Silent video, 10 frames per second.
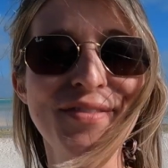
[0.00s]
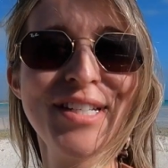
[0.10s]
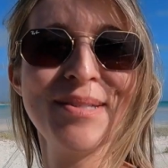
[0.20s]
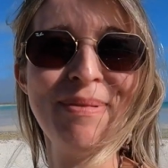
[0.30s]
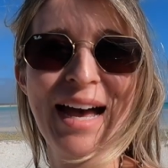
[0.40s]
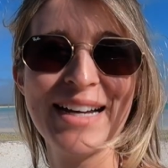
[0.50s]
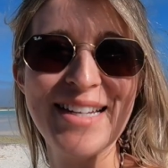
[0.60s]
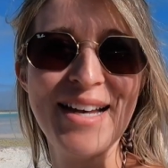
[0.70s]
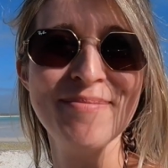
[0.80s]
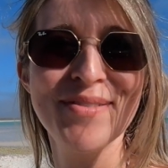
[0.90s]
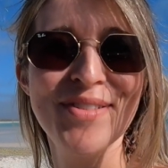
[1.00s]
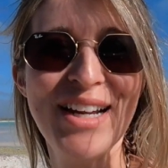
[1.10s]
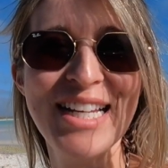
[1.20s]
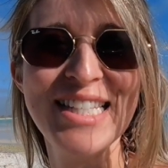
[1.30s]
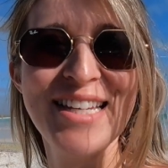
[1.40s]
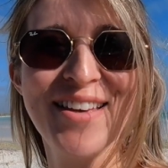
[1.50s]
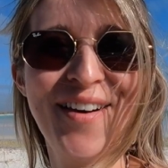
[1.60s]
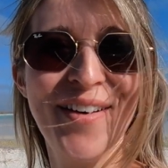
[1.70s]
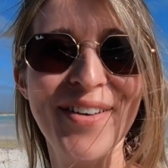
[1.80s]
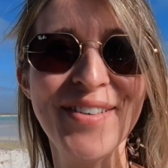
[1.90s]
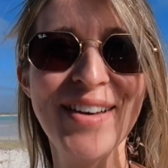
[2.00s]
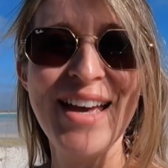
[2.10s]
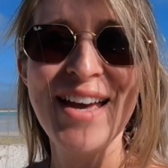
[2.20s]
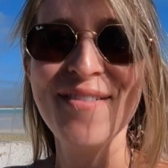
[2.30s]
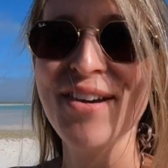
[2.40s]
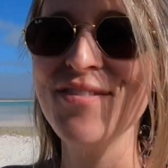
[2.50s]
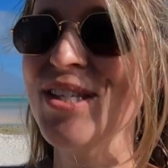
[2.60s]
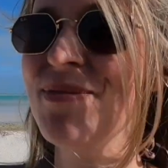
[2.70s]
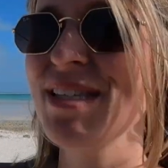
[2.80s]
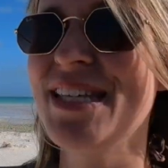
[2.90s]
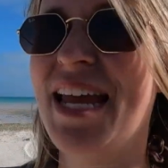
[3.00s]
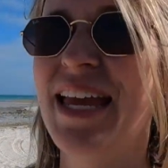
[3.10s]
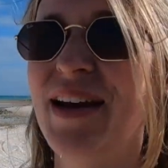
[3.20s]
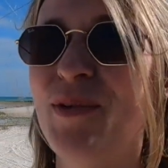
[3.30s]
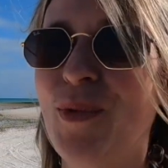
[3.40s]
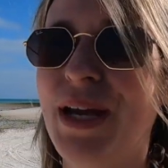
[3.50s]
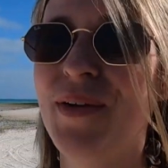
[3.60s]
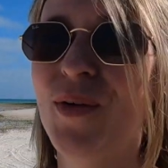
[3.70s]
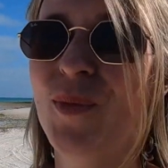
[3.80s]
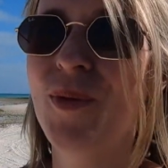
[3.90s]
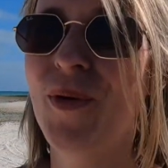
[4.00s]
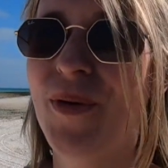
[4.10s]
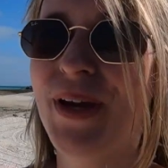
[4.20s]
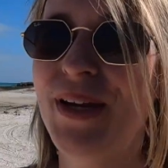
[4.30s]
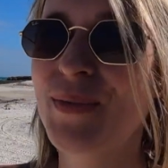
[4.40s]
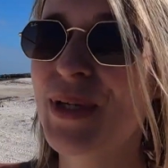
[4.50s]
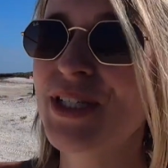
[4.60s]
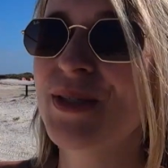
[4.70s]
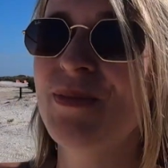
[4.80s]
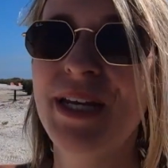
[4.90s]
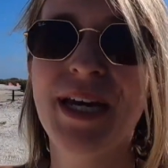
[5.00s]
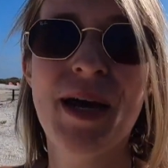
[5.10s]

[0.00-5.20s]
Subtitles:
just packed up and we're ready to go. We've just been staying at Whitnall Point, which has been